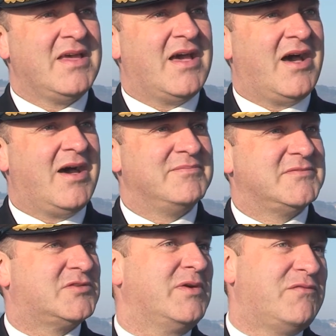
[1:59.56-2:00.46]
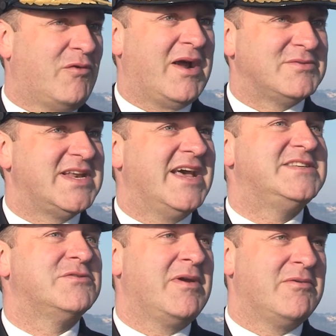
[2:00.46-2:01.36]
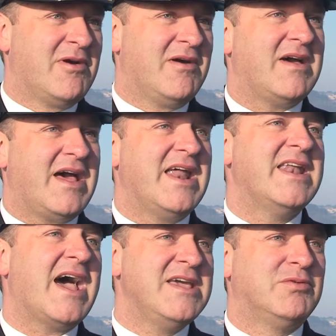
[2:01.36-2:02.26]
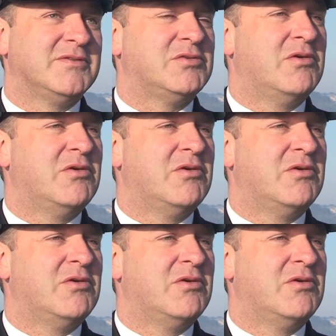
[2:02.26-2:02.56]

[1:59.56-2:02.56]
um, 24 hours later, we were um, able to